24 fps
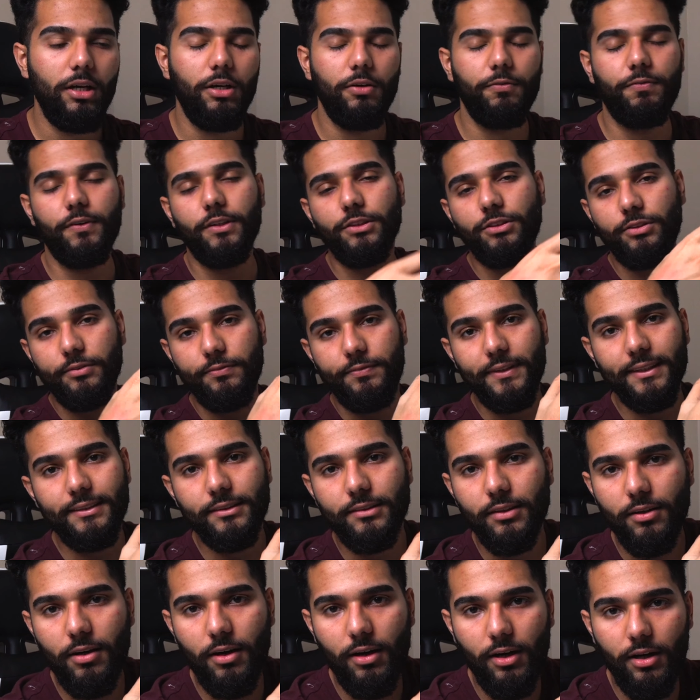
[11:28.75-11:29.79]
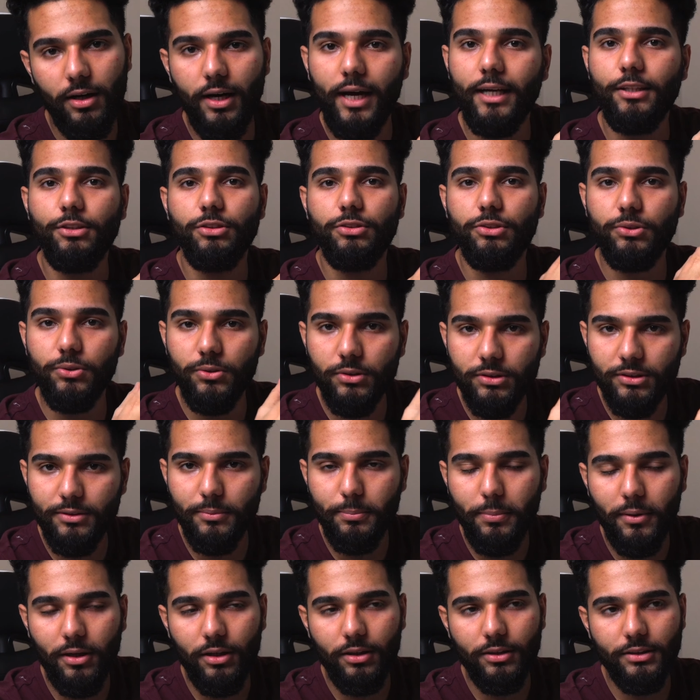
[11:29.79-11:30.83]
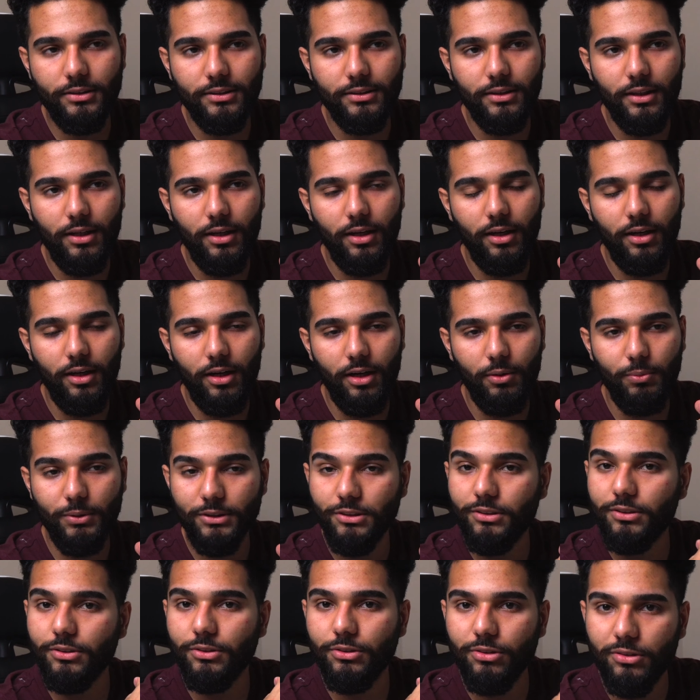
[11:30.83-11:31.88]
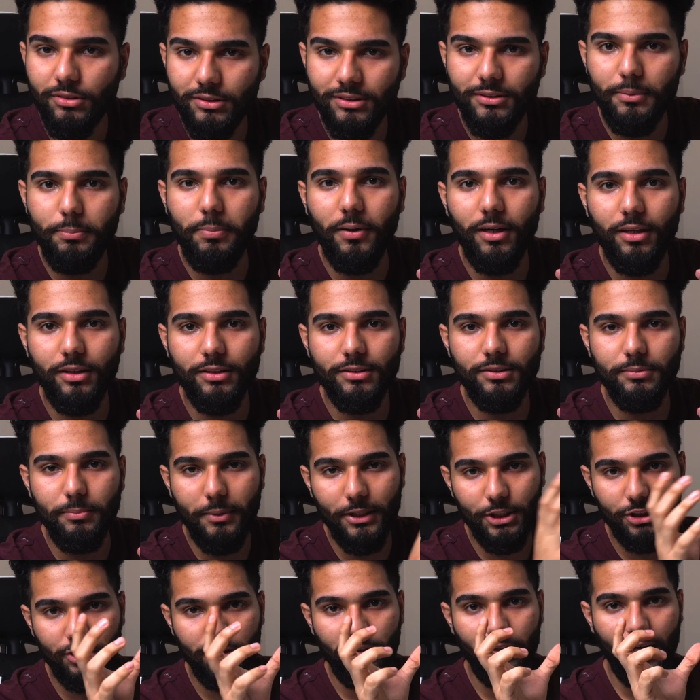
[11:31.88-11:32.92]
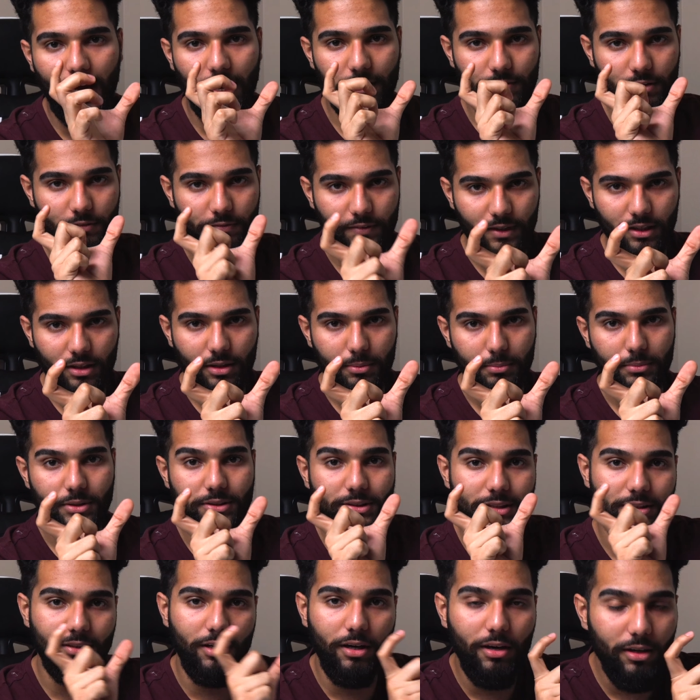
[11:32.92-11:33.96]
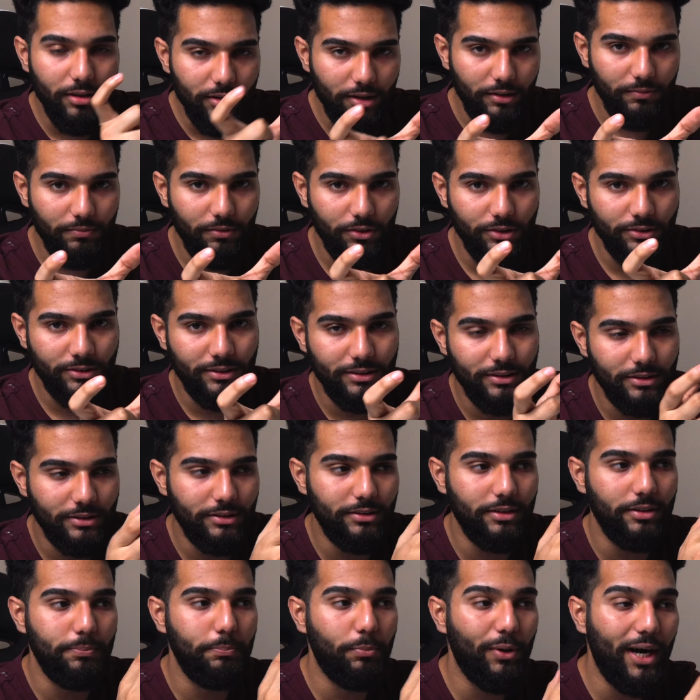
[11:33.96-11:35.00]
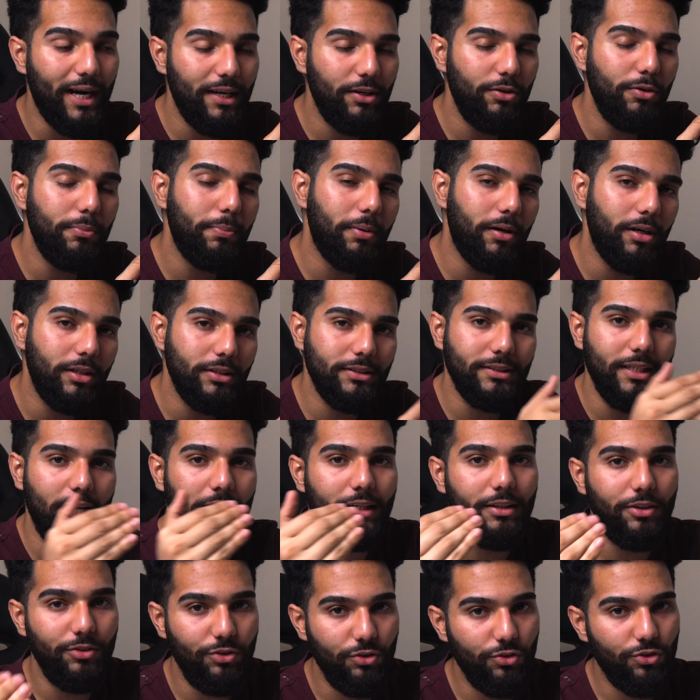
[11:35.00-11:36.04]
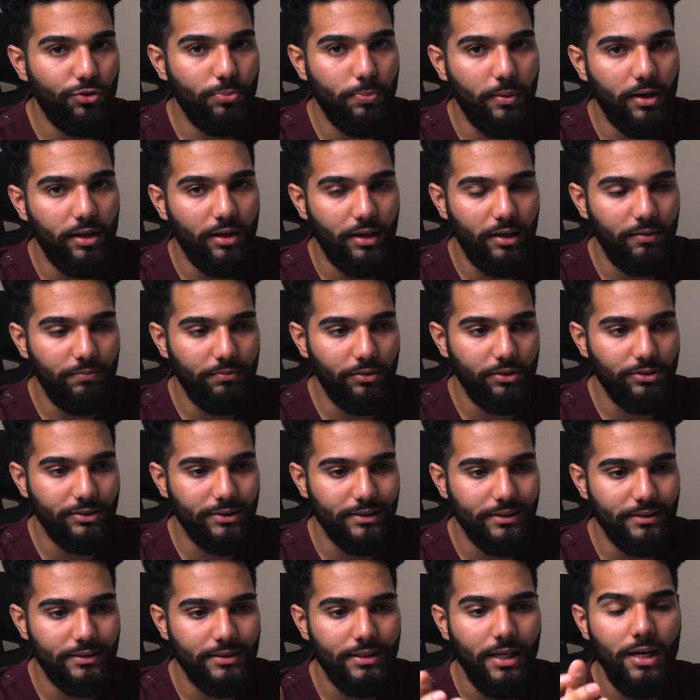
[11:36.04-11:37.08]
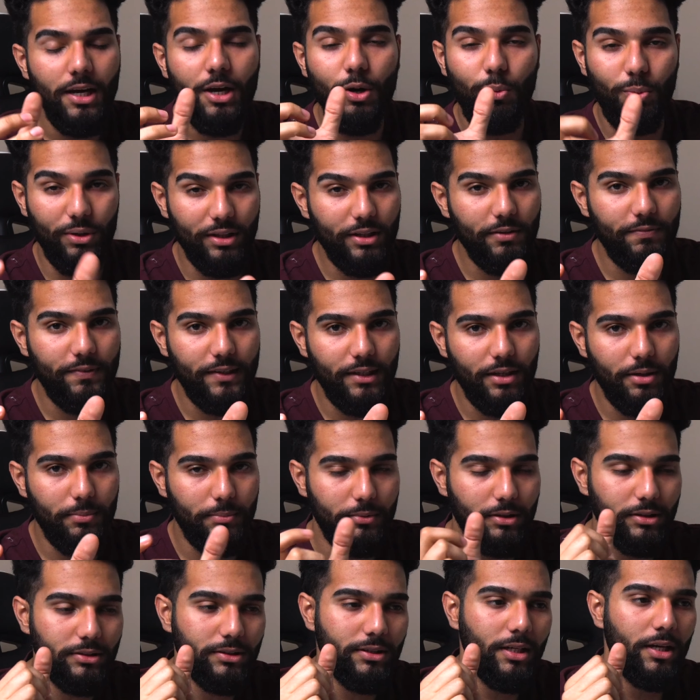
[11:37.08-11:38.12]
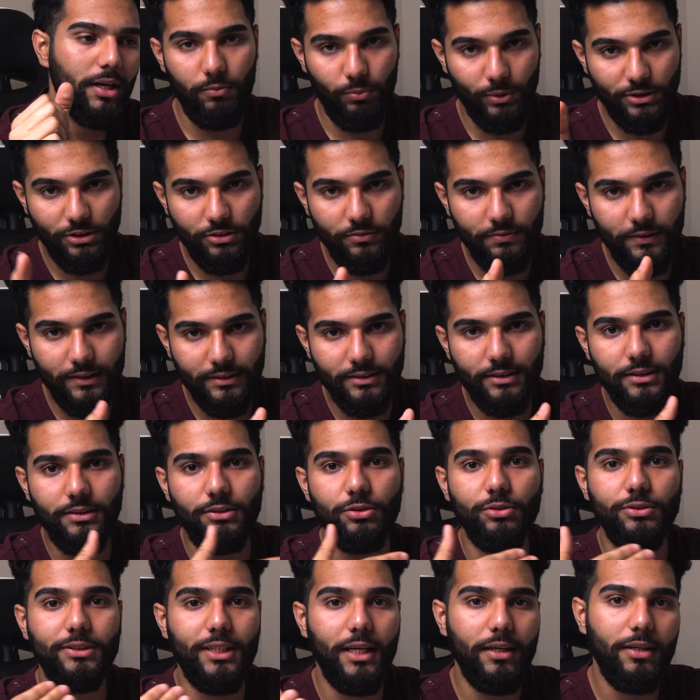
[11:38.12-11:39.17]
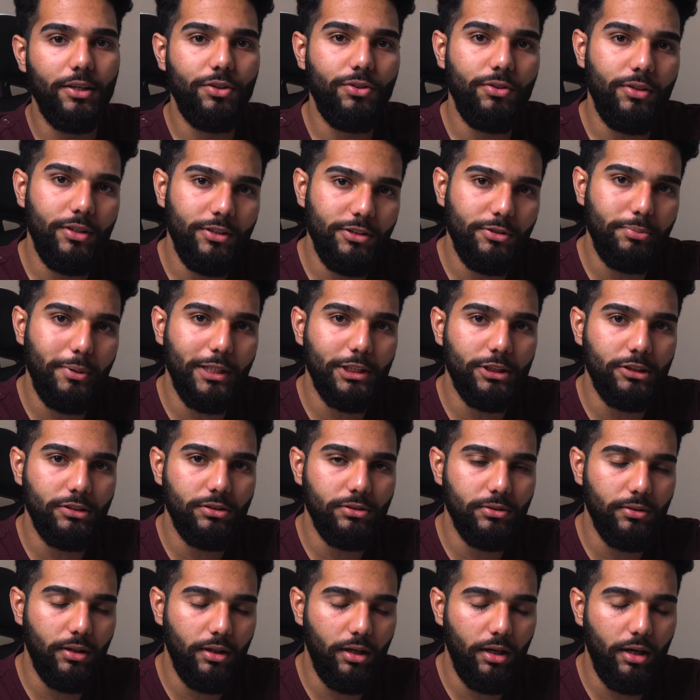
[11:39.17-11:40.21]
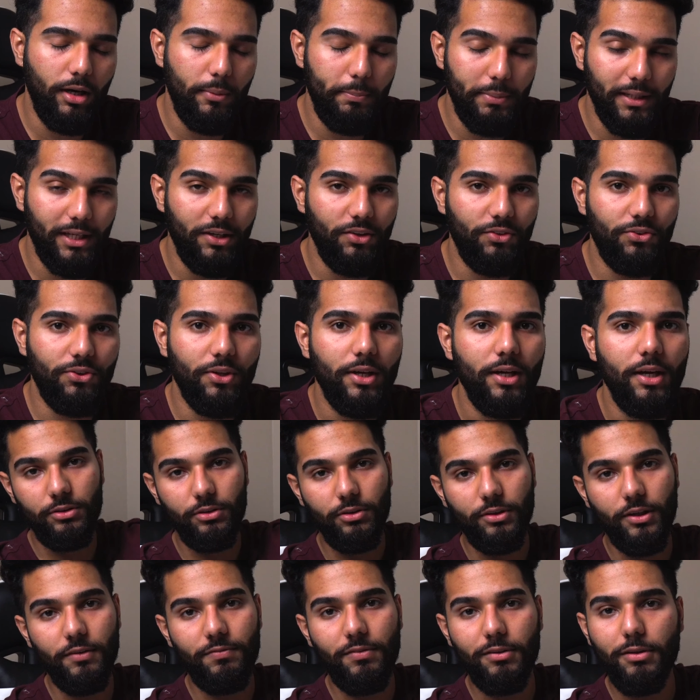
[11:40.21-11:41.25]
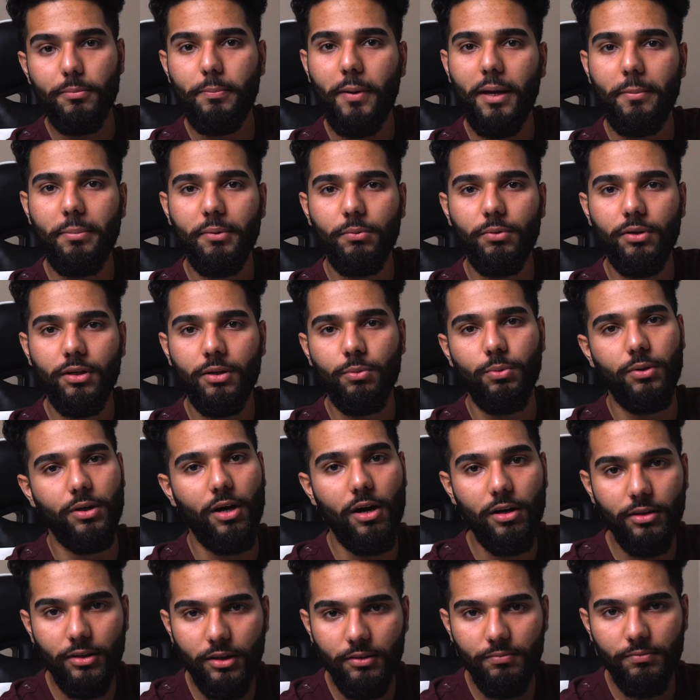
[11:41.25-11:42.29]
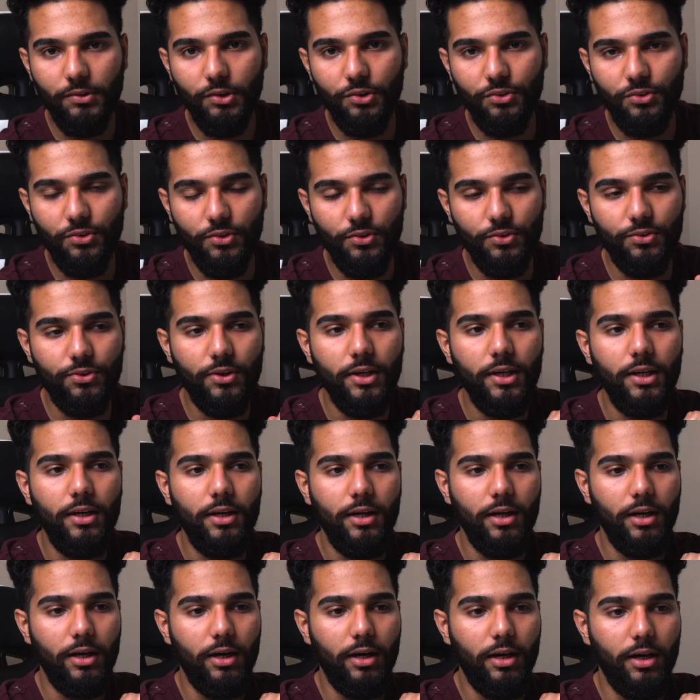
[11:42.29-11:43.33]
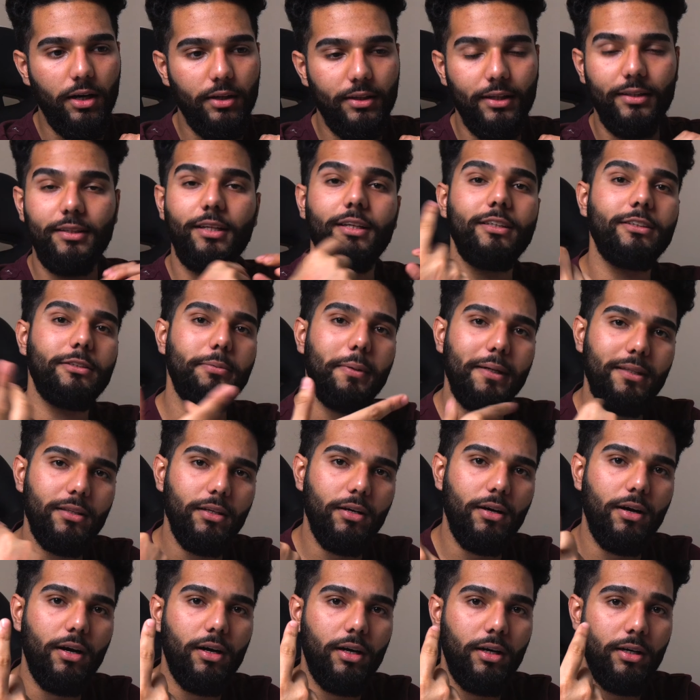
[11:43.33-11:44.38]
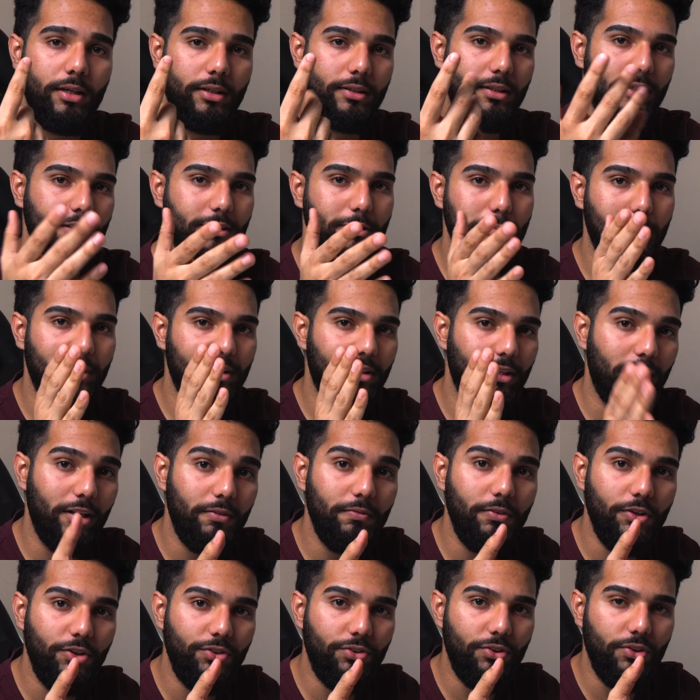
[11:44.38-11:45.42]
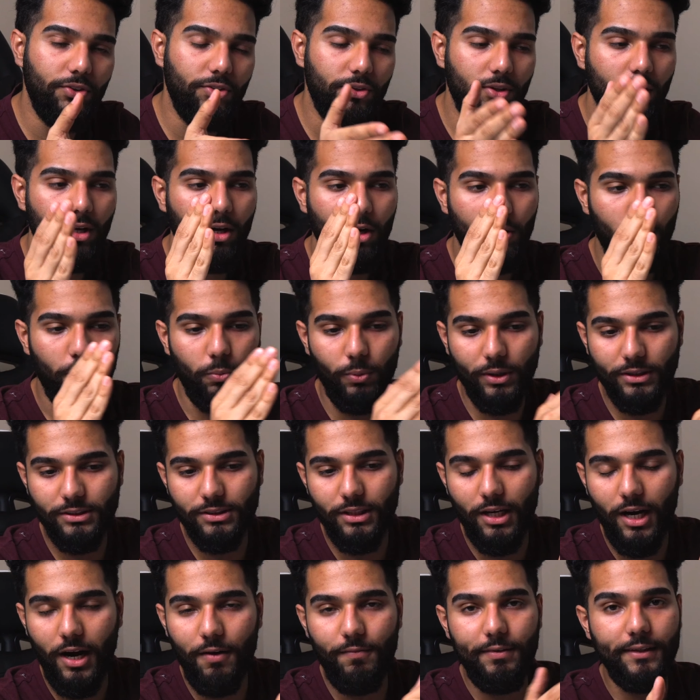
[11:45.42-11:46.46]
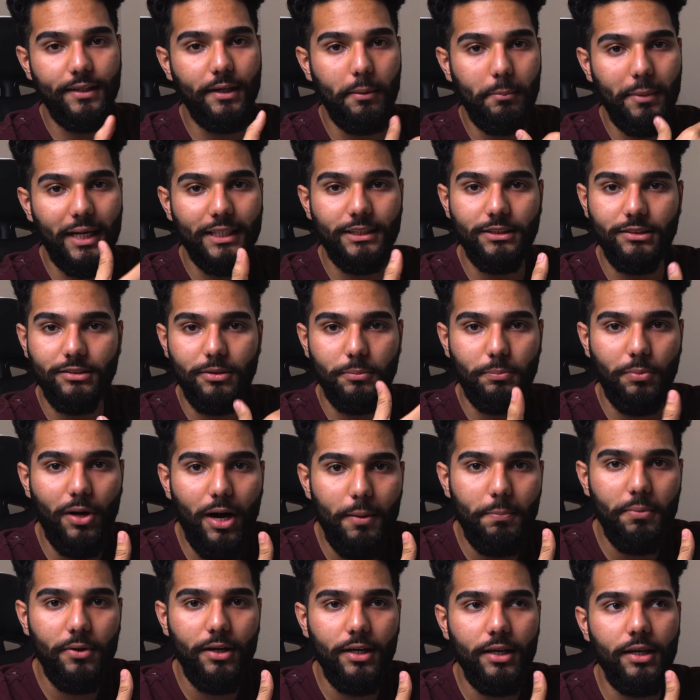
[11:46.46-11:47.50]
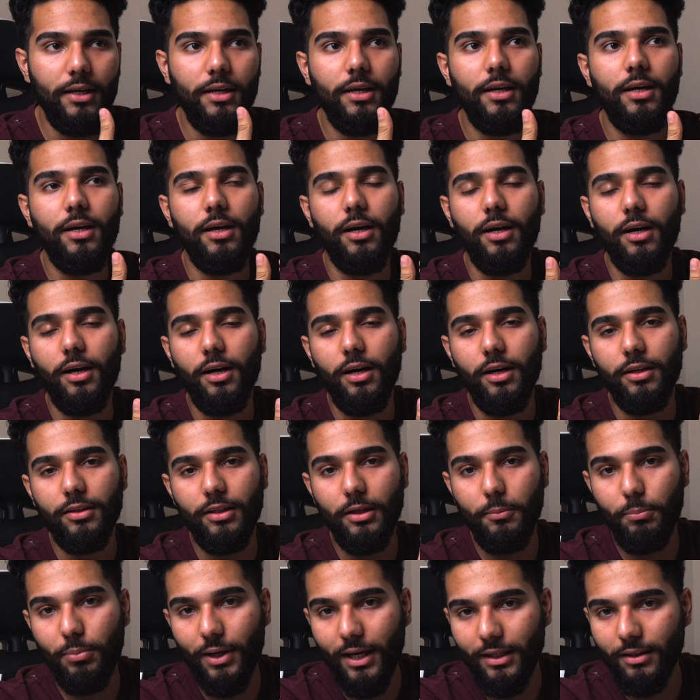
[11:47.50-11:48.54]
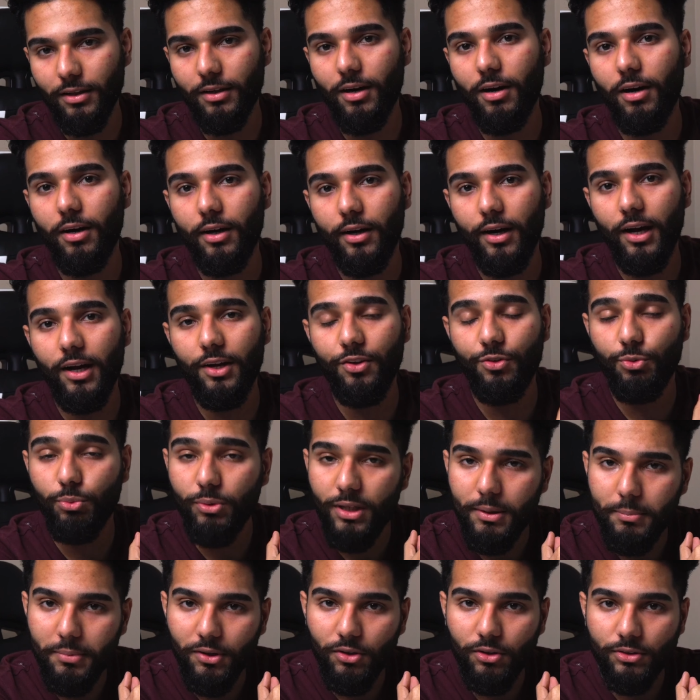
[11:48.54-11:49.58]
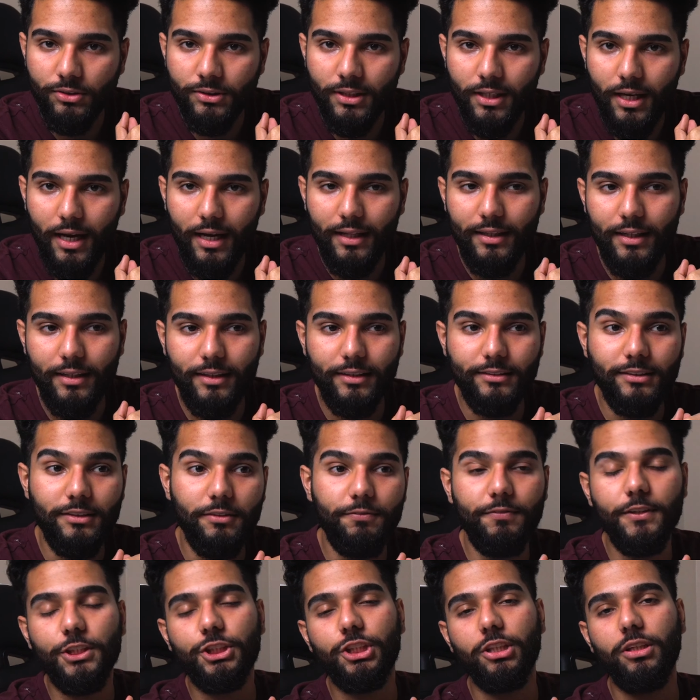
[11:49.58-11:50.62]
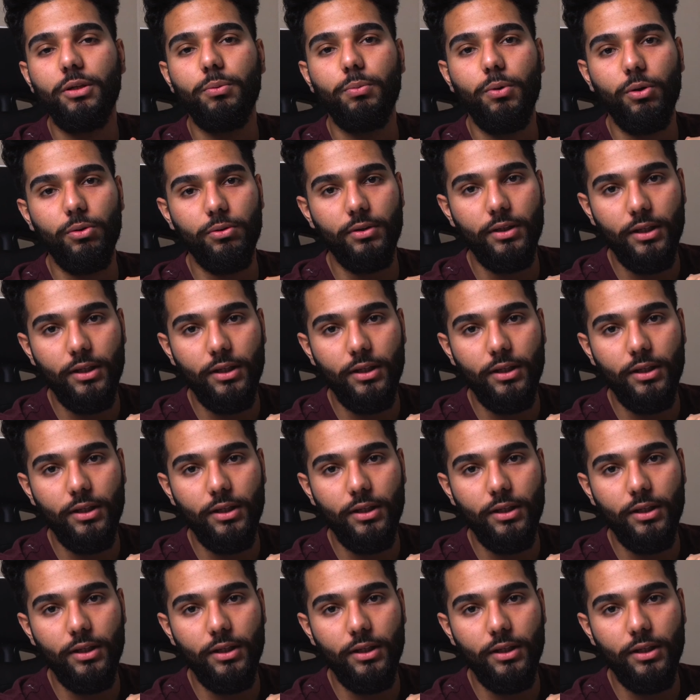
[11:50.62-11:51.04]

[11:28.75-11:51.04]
first you fix the car and you source the parts. Once you source the parts, make sure you have the VIN numbers and all the invoices, the brand new parts and the used part invoices with the VIN numbers. Once you fix it, you take it to the inspection place, you give them the paperwork with all the invoices. Then they inspect the car, they inspect the invoices. Once everything matches up properly, they brand the car as rebuilt, and then it's officially road